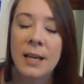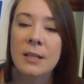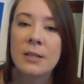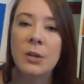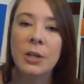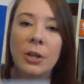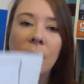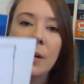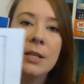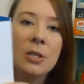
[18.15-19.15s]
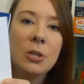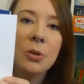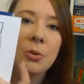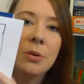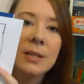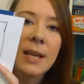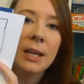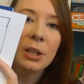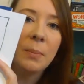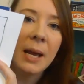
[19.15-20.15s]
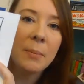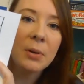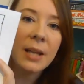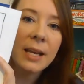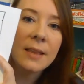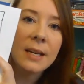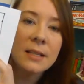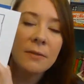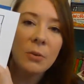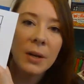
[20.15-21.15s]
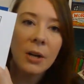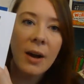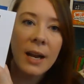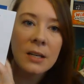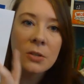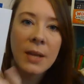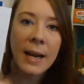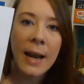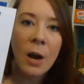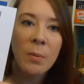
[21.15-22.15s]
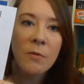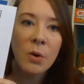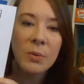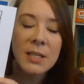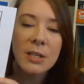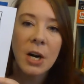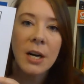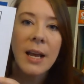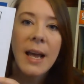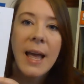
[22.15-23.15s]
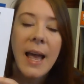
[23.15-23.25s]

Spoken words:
And so you're going to take your paper like this, if you want to go ahead and do that now before we start,